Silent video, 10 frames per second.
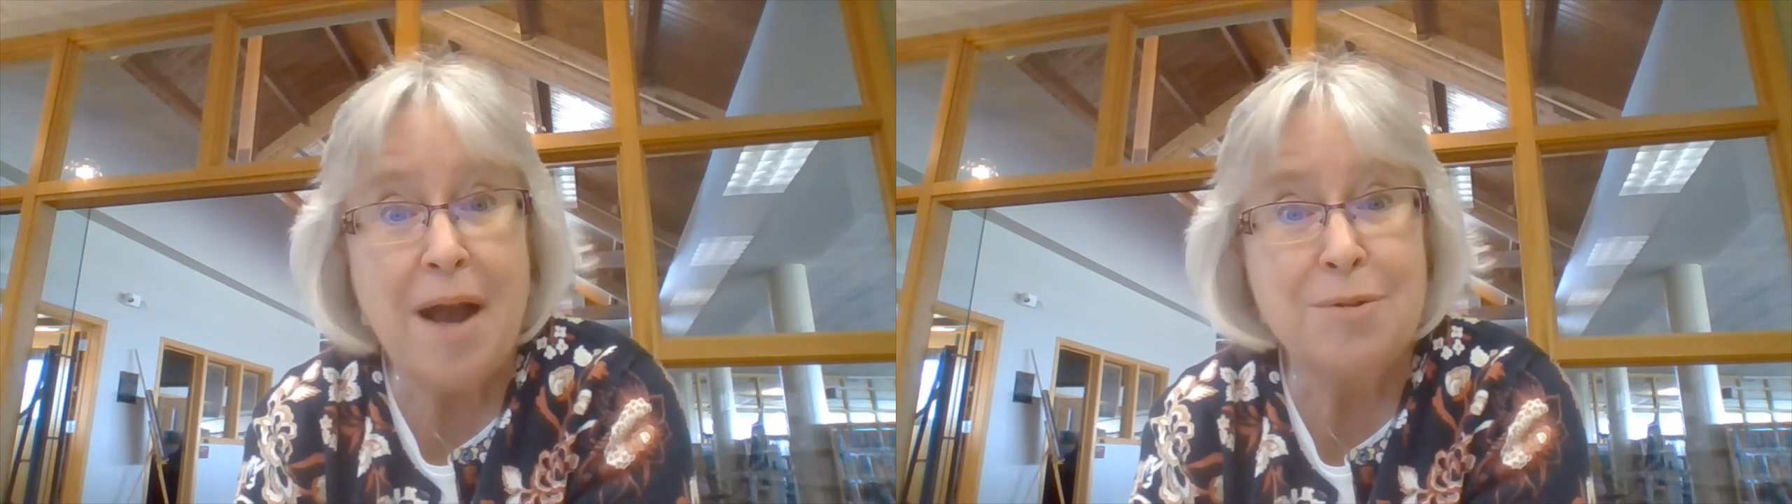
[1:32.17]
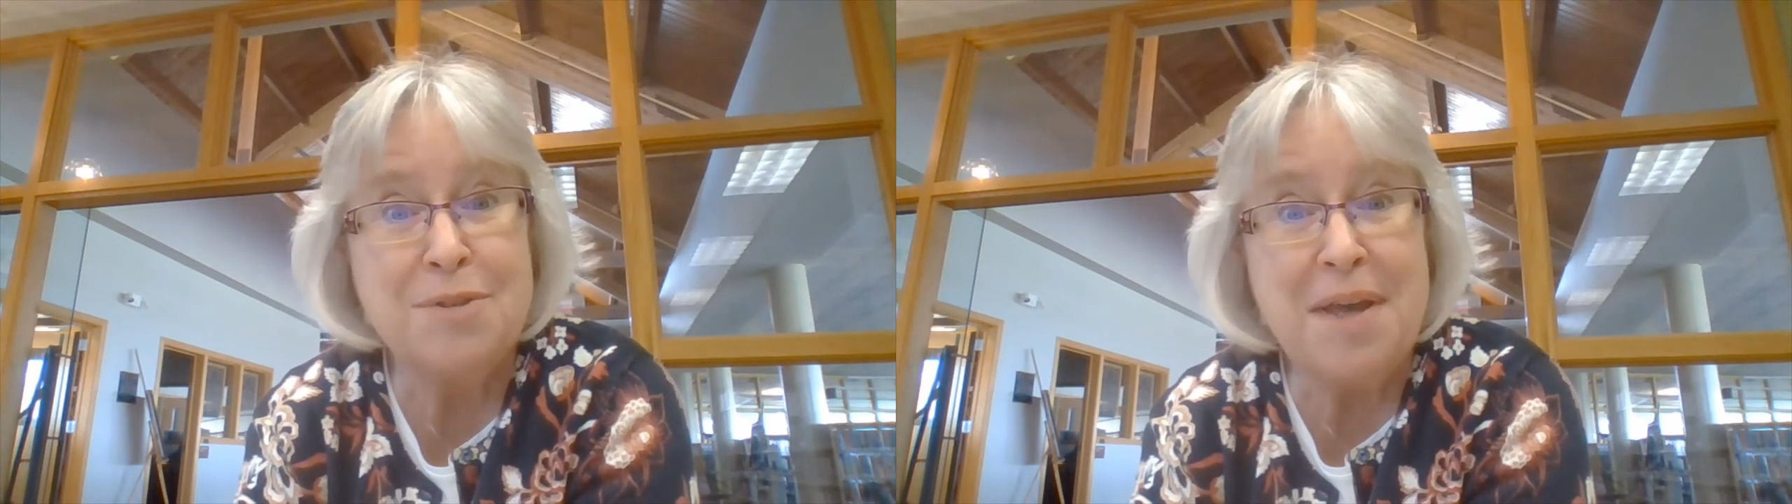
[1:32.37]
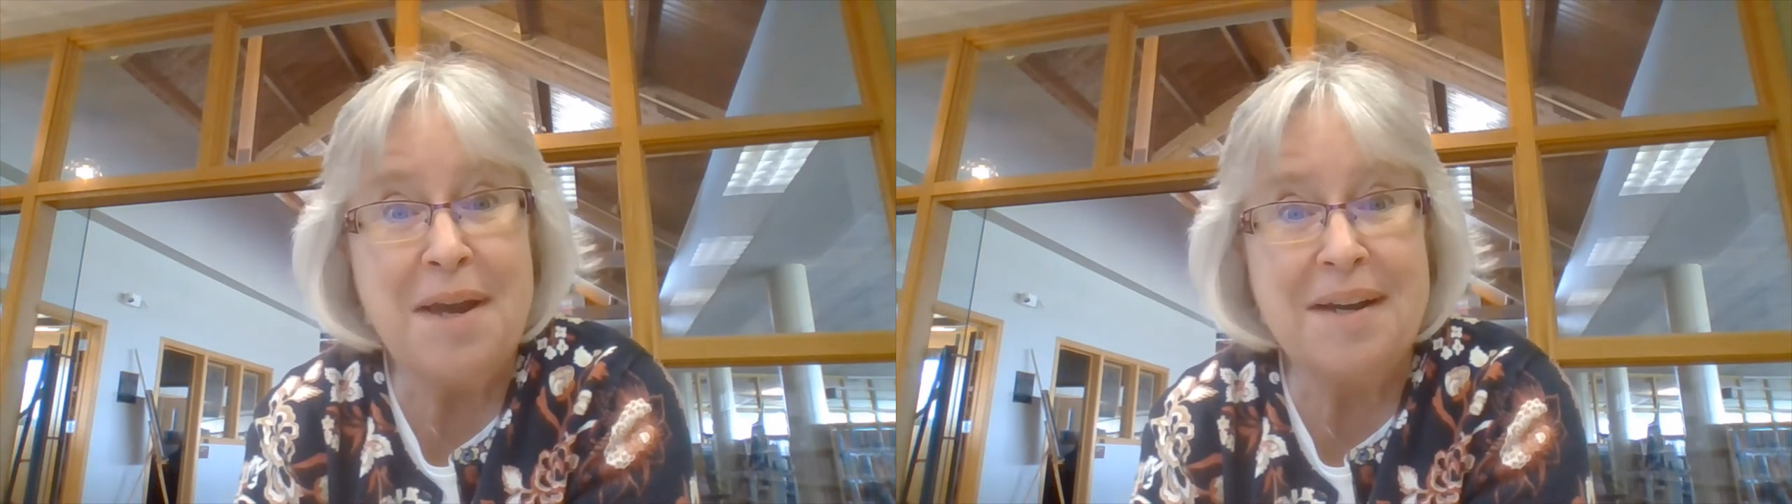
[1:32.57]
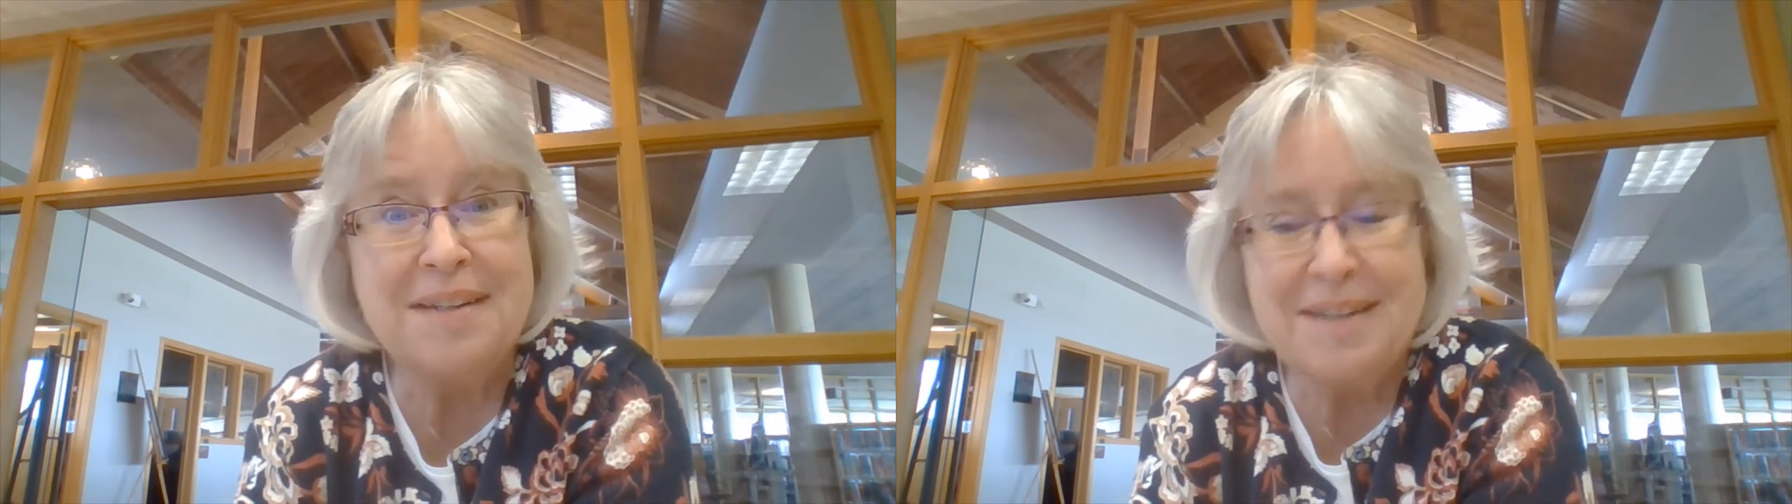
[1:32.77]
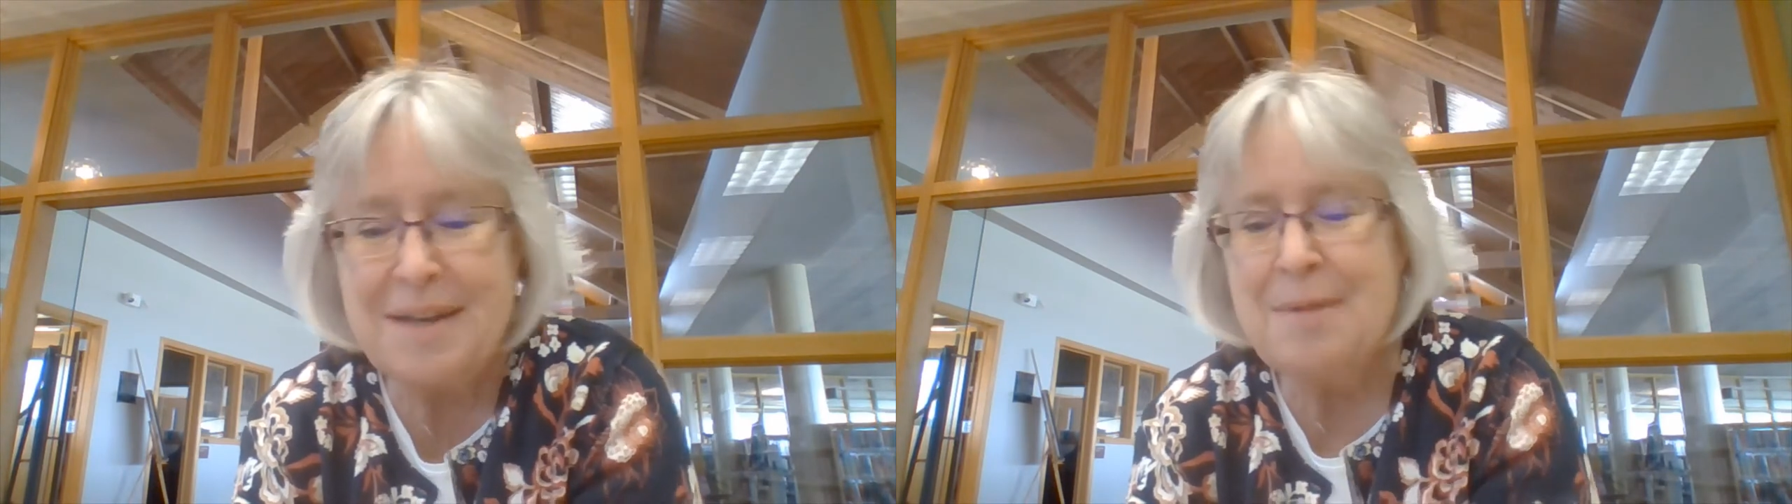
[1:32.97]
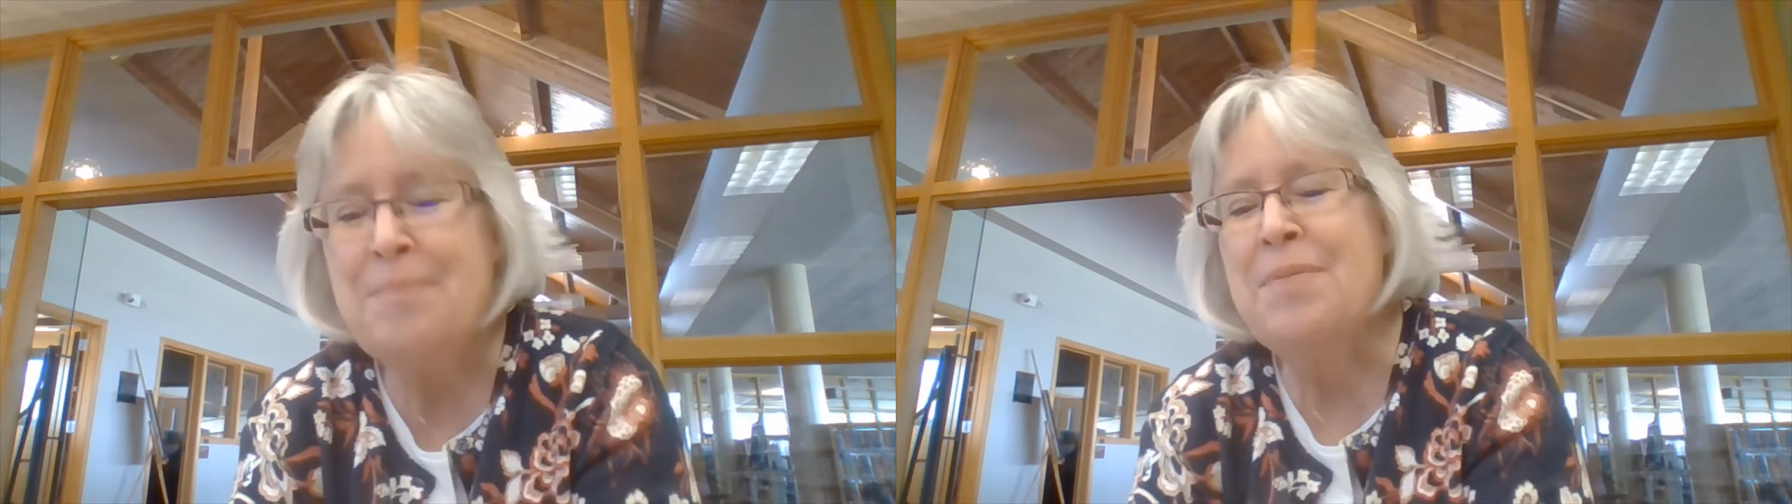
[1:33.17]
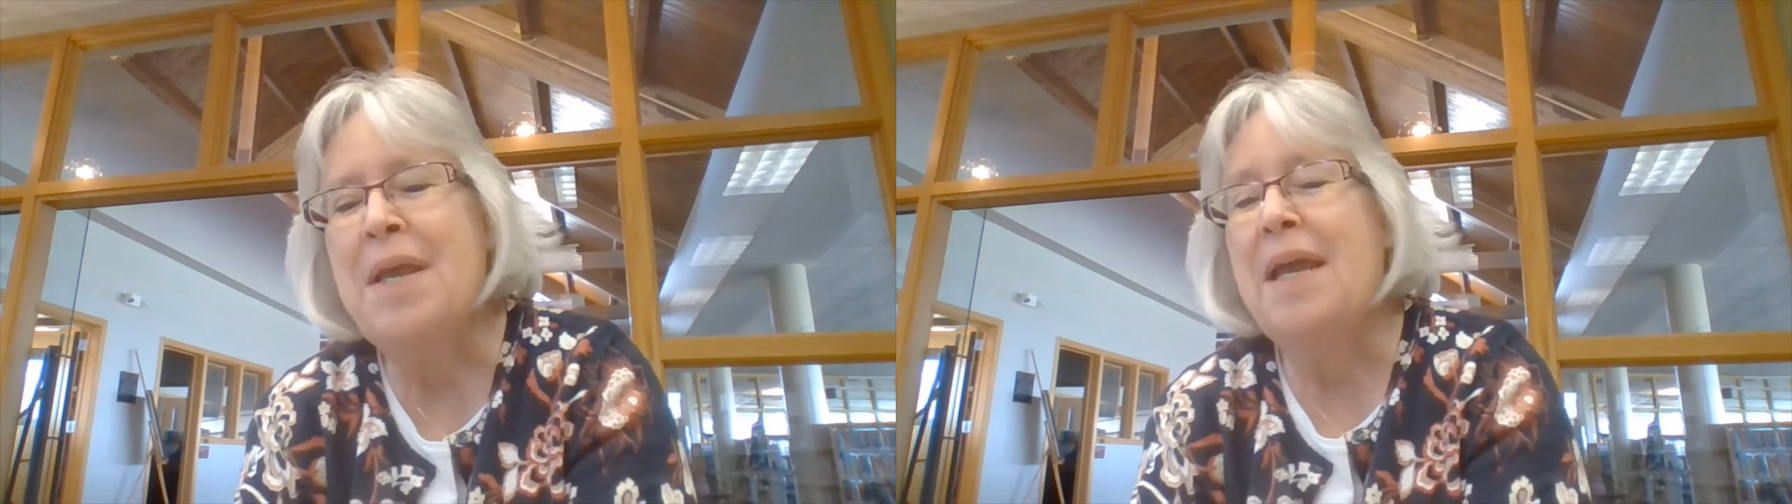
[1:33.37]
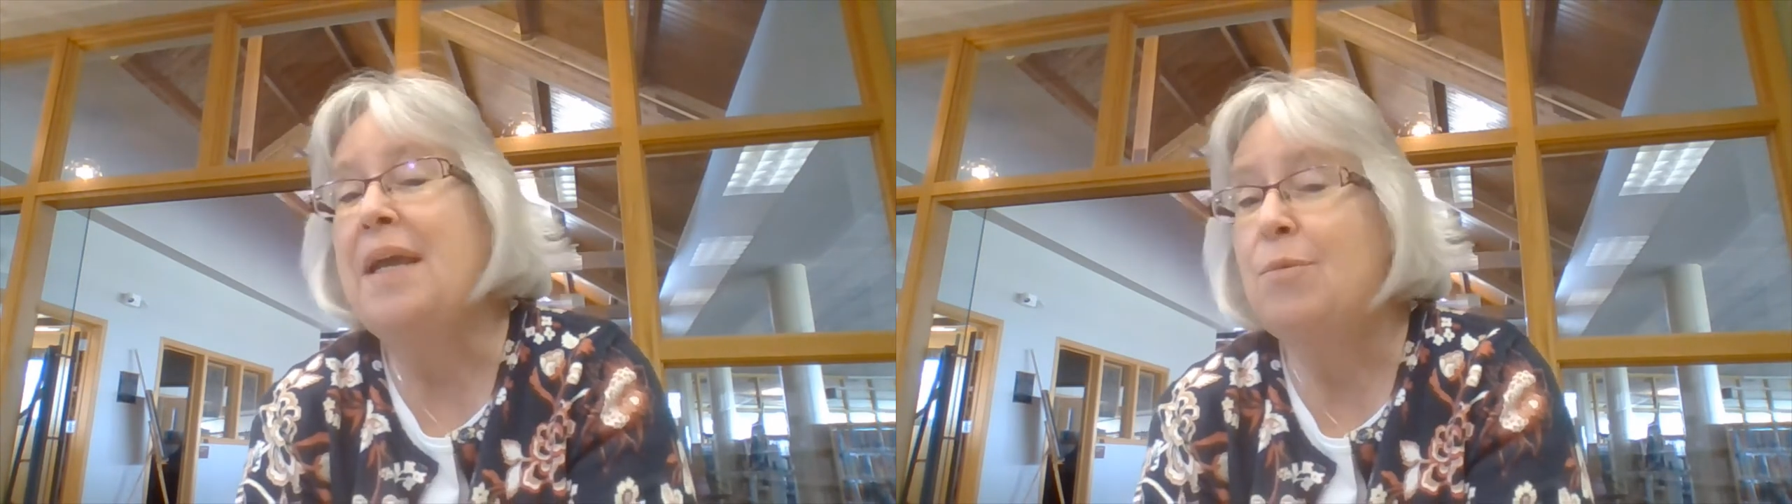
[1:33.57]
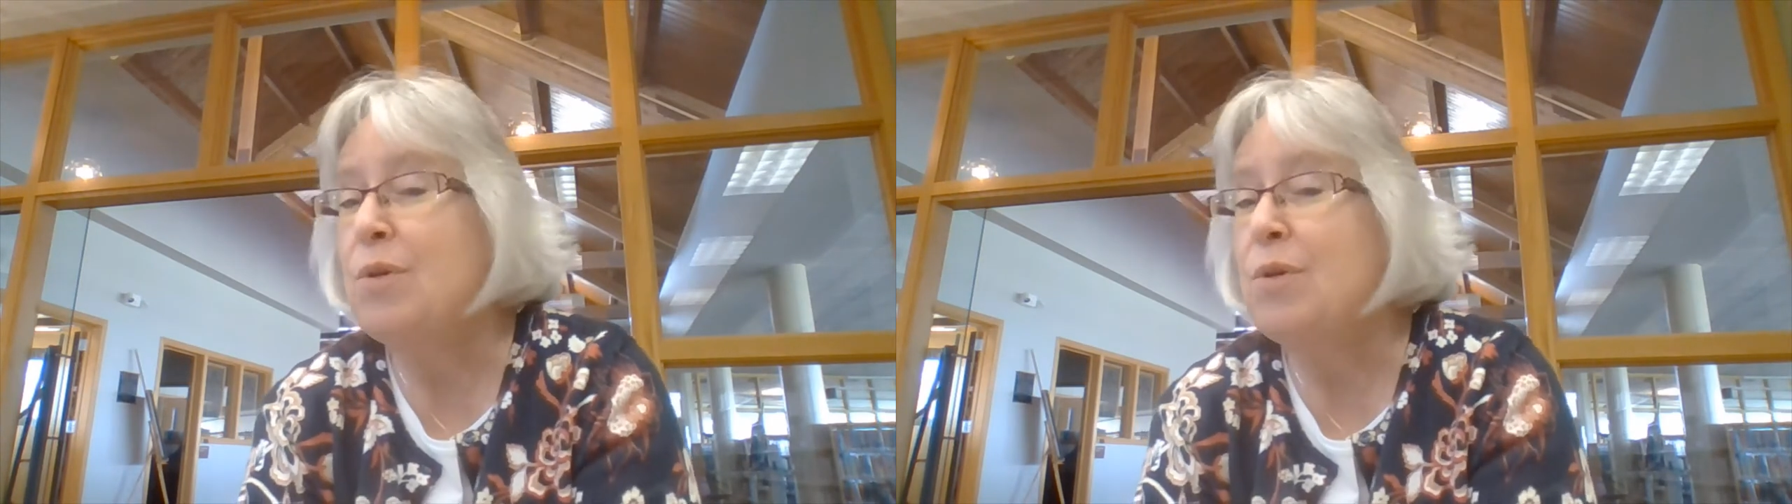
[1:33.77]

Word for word: How's that? And